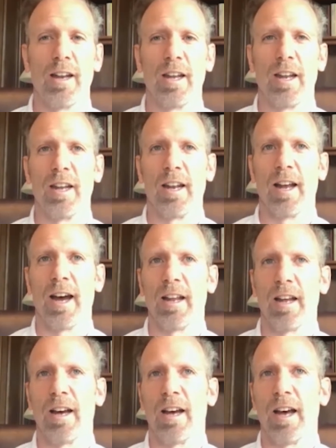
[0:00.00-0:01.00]
Yeah. And, and I,
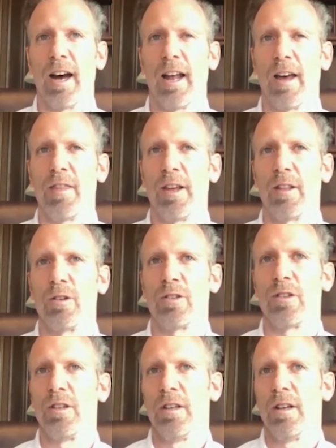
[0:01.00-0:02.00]
I I think
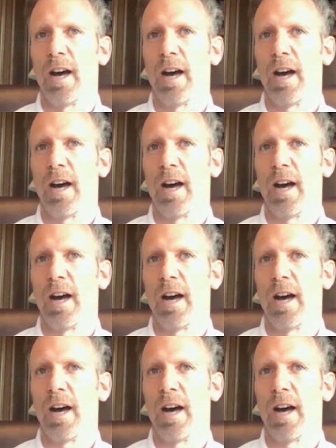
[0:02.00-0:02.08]
there's